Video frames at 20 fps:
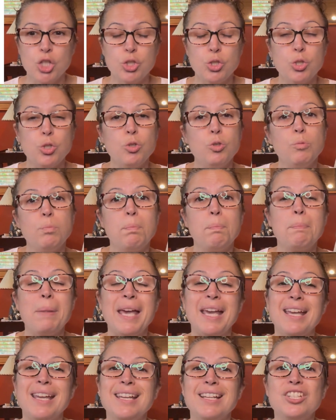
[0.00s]

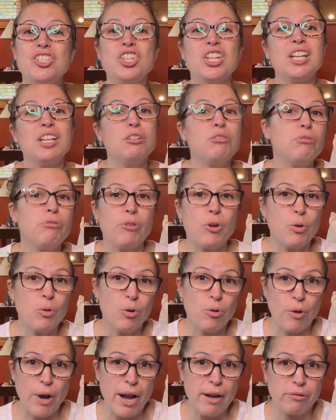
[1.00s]
2-page
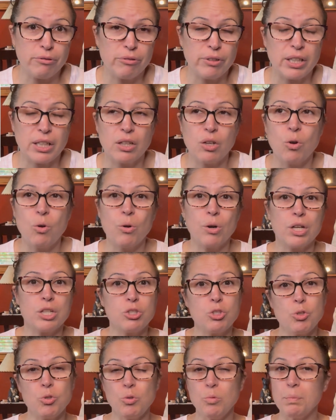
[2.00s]
infographic or a
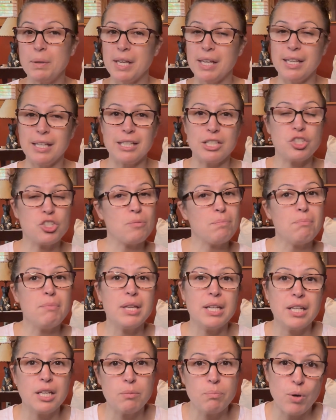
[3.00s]
2-page
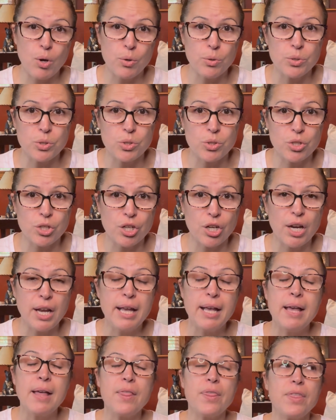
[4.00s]
mini poster.
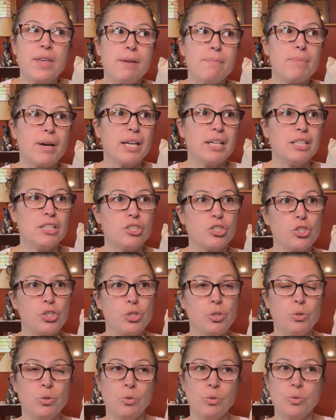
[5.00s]
They might
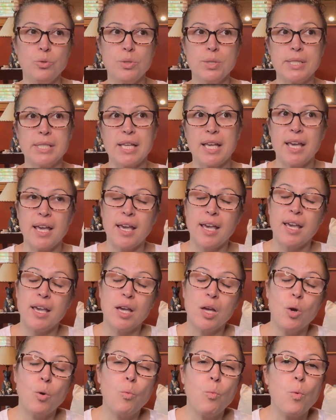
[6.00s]
choose
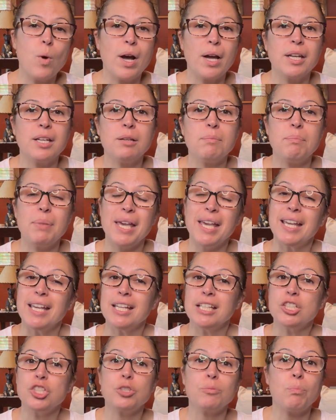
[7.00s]
a
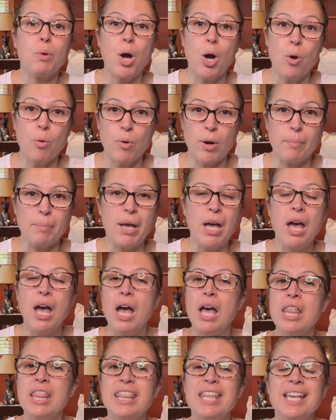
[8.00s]
1-page poem.
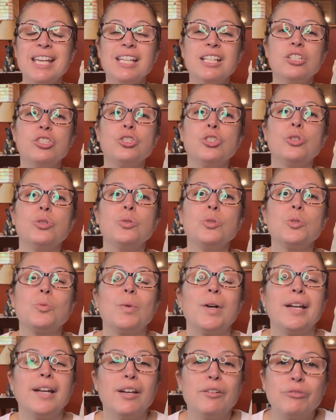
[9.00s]
They can choose
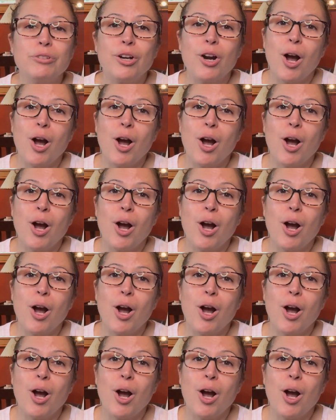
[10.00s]
whatever